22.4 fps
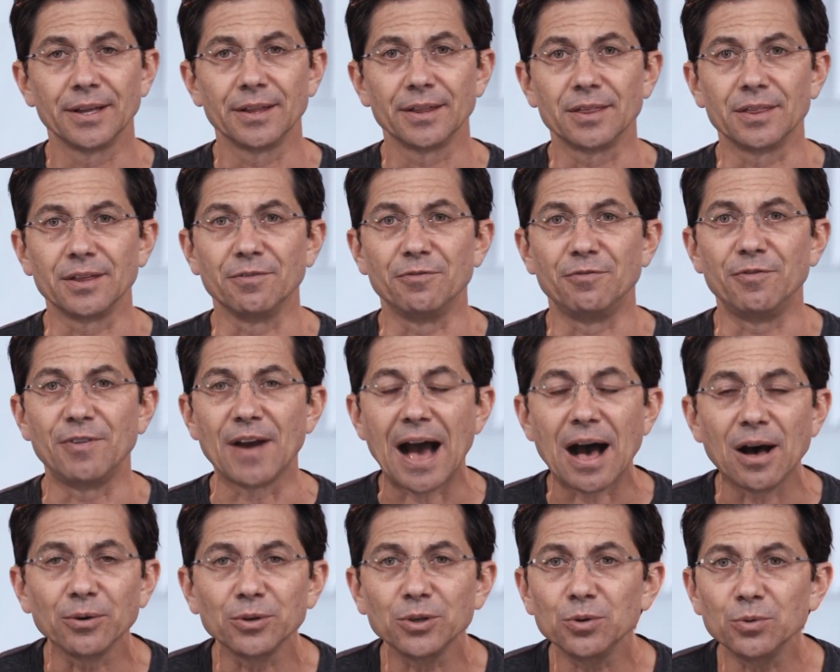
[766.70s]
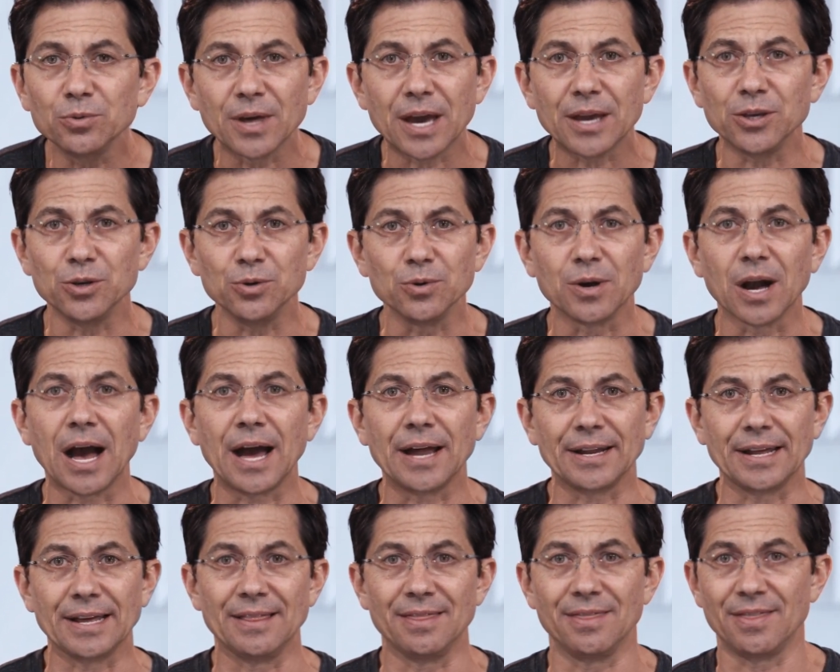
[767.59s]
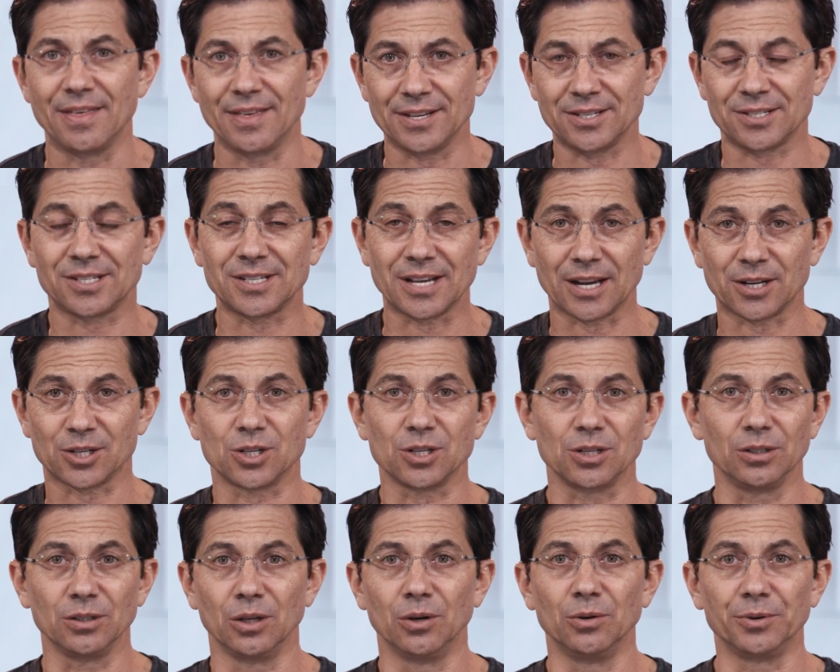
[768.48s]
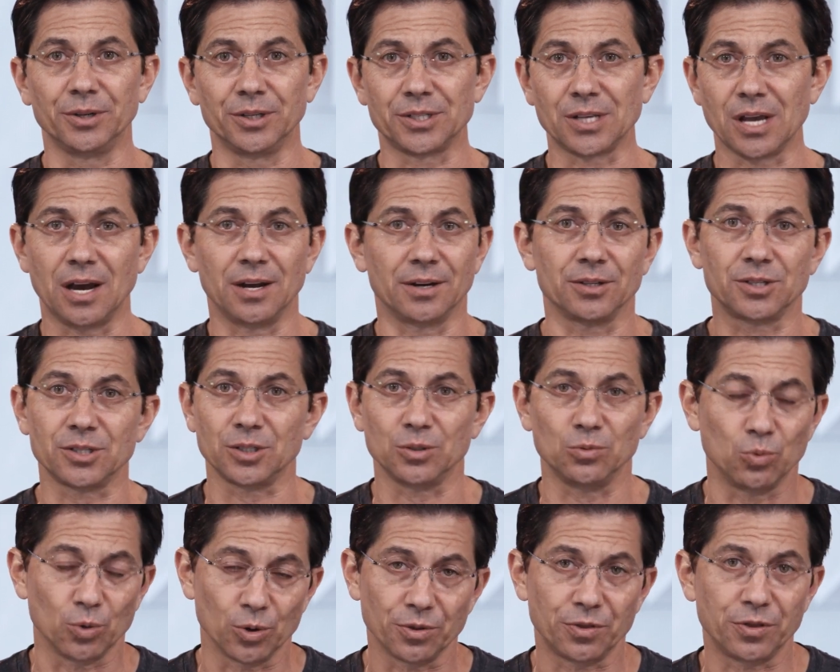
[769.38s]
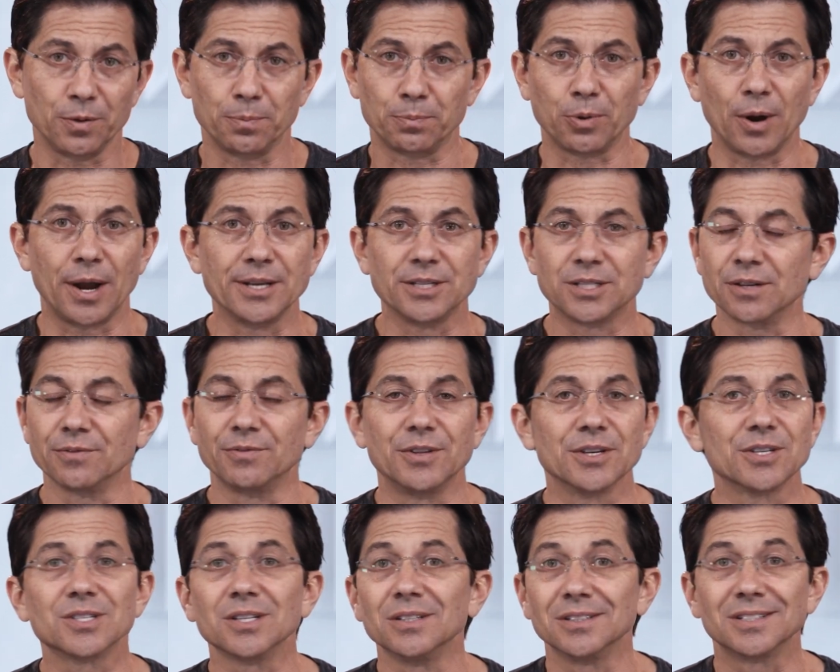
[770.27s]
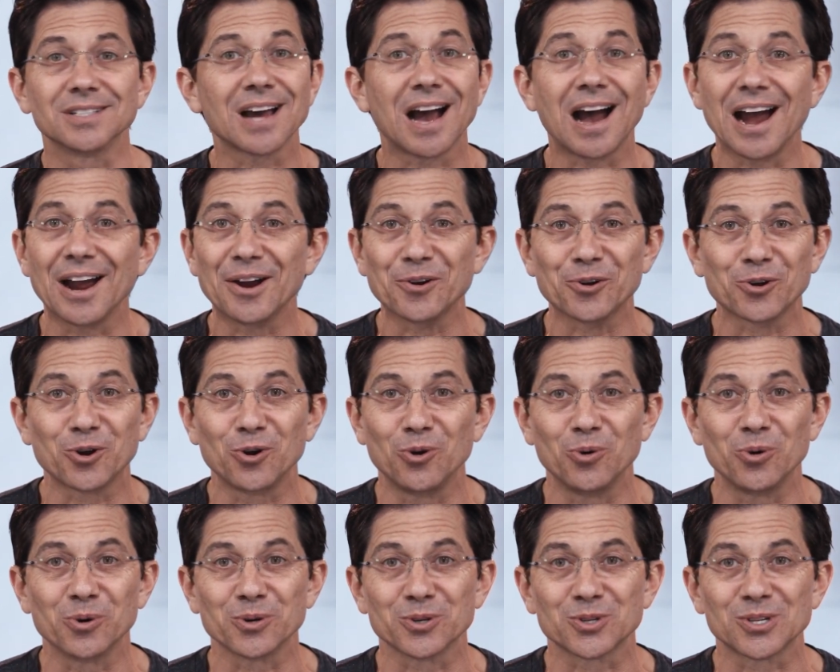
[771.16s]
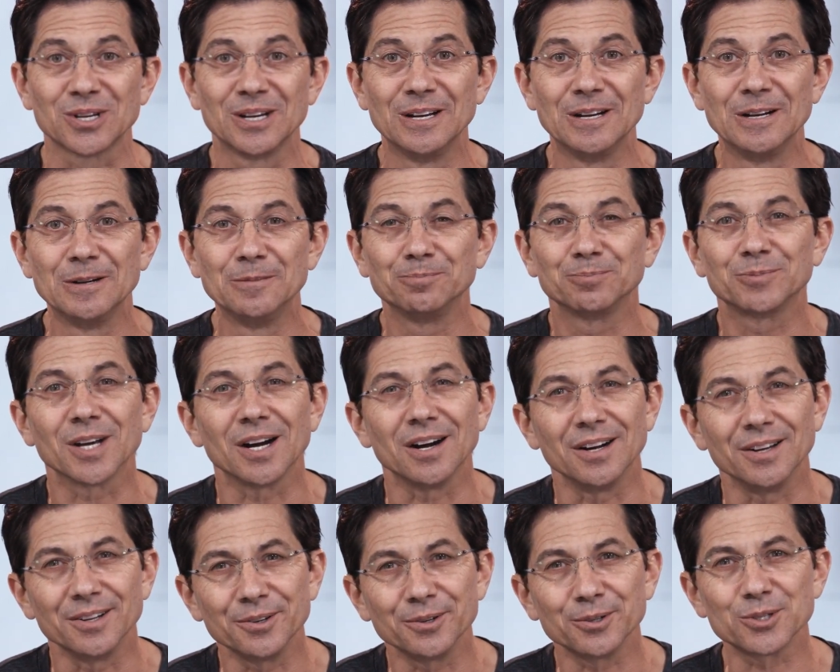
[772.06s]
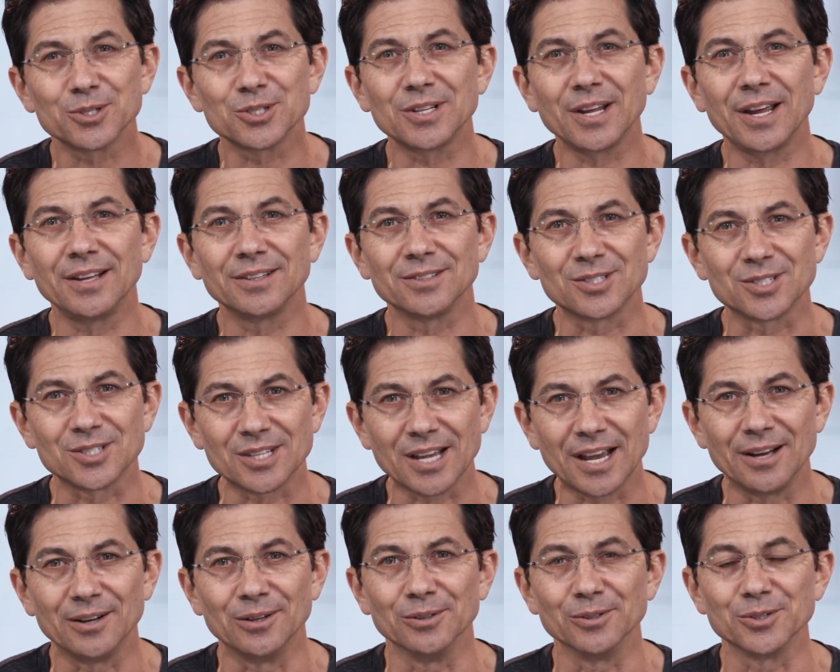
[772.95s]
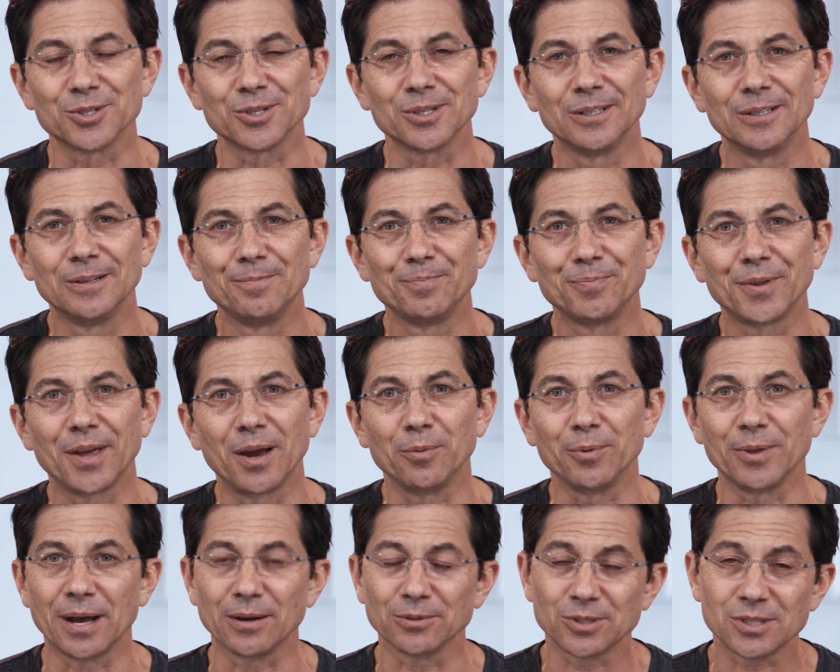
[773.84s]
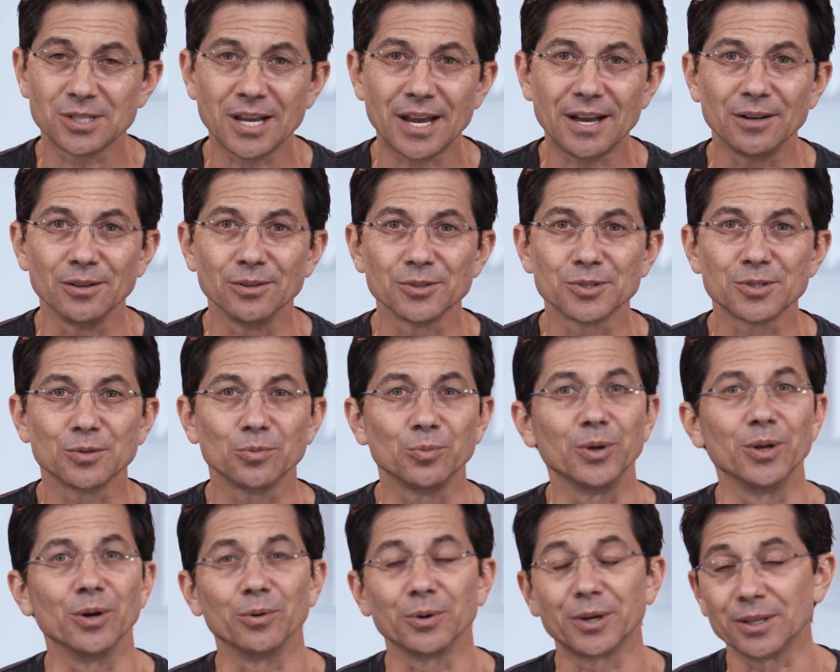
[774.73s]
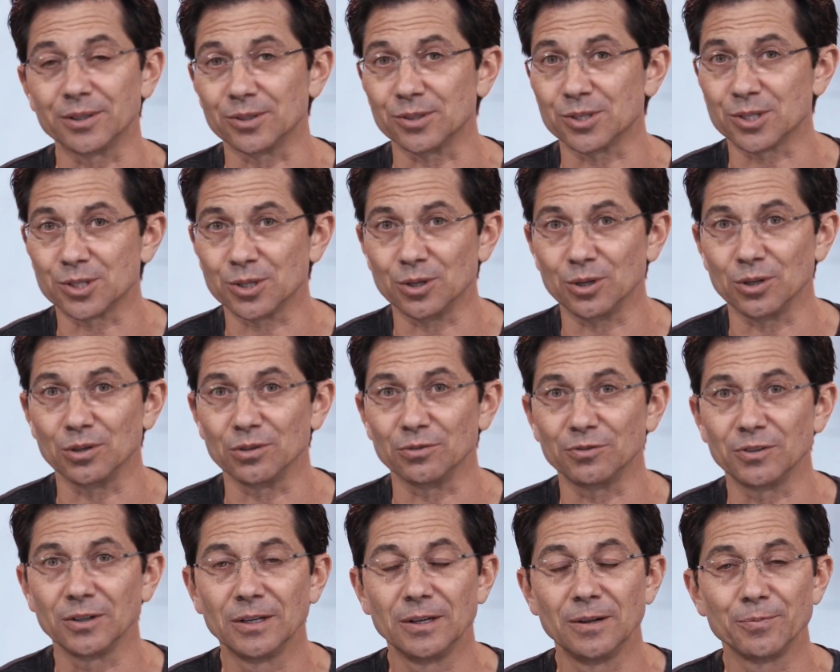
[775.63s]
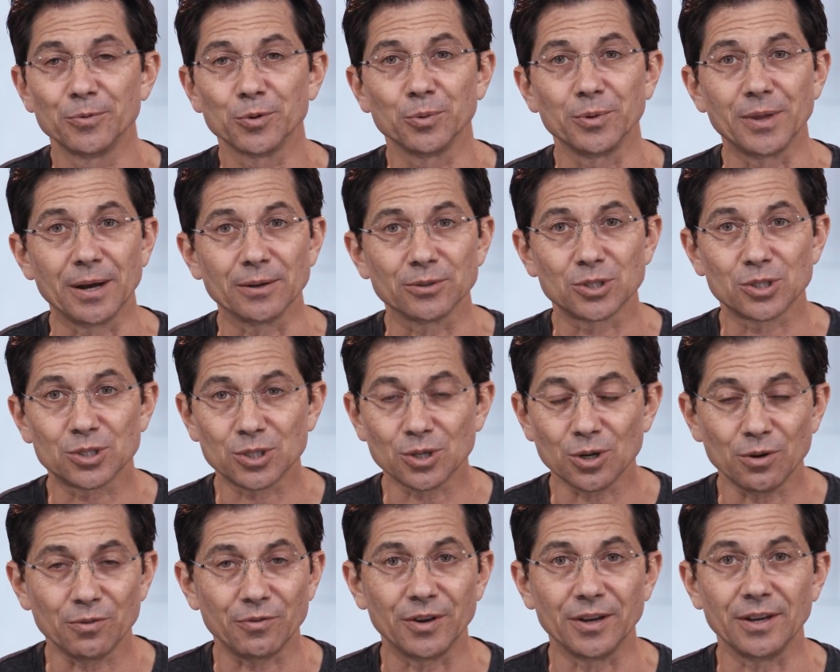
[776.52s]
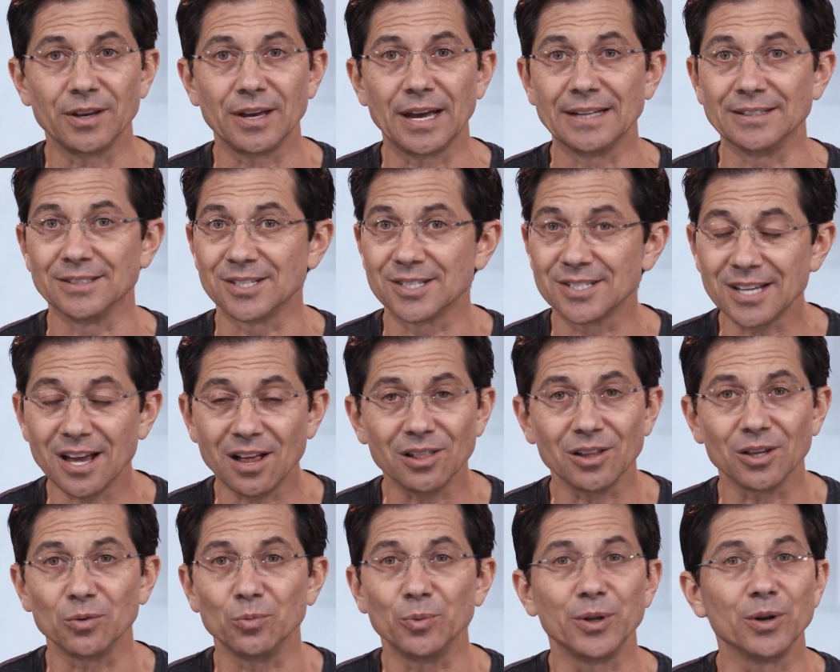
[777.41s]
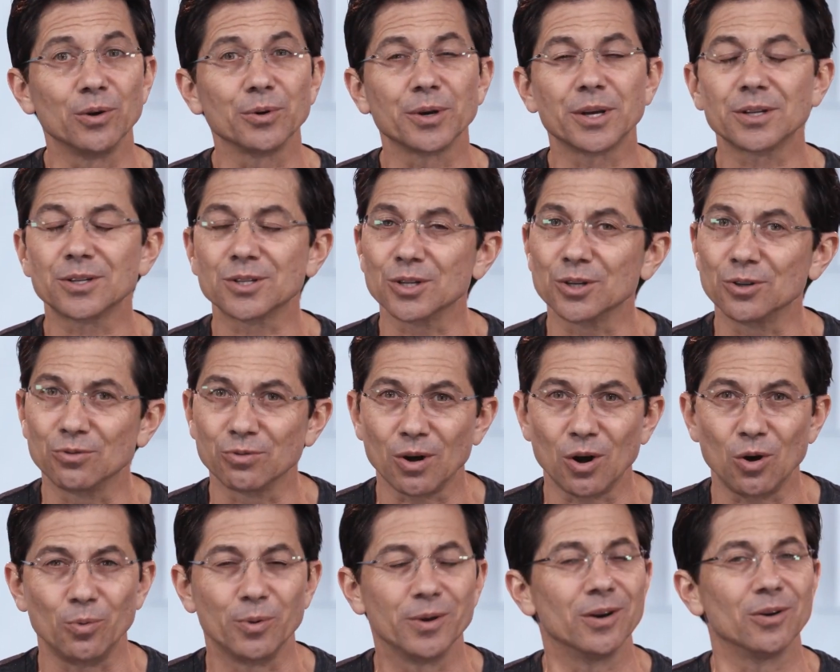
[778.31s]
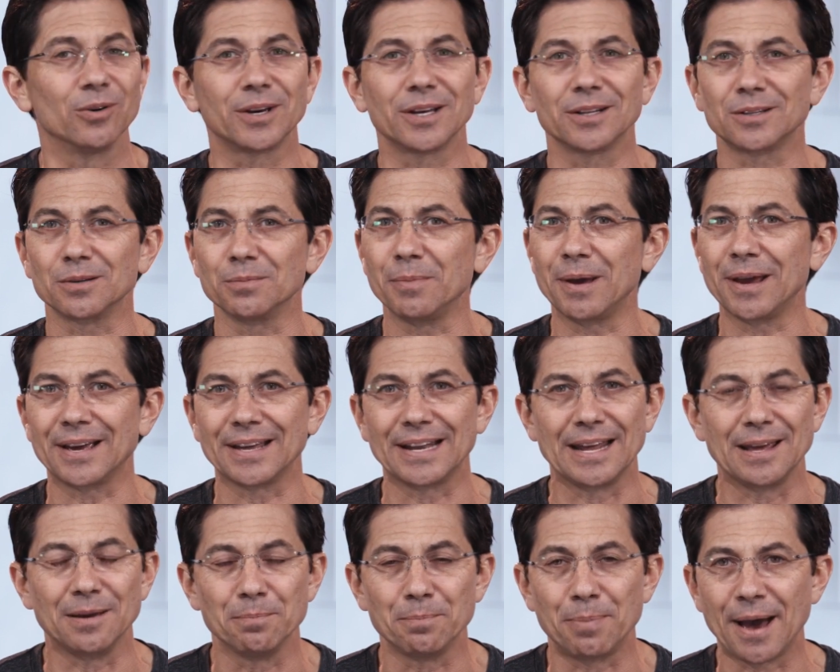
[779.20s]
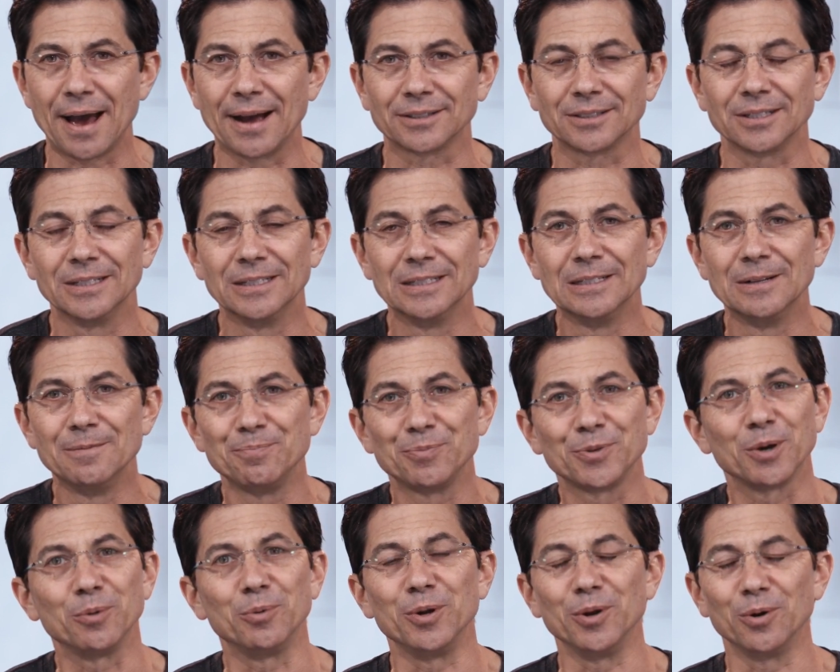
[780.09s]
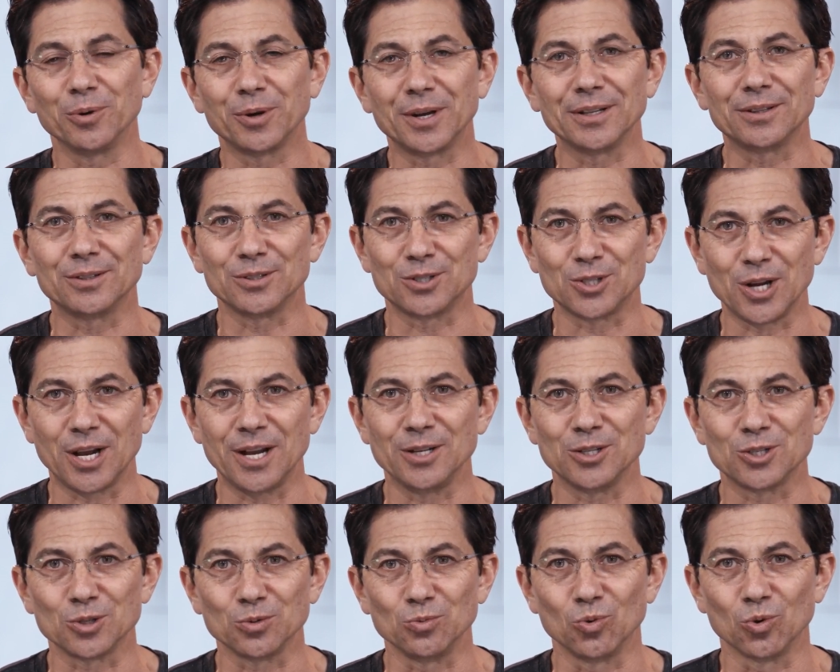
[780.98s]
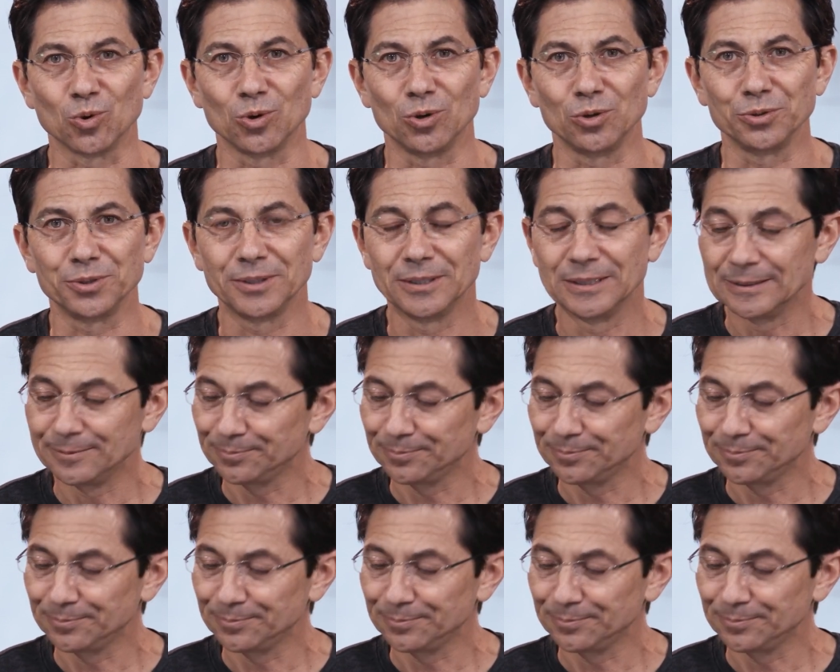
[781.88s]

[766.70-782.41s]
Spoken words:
The value that you got in this section alone is honestly worth the price of this entire course. To understand sales, and without sales, we don't get to serve. Without serving and selling, we don't get to grow, we don't get to make an impact, and we don't get to change the world.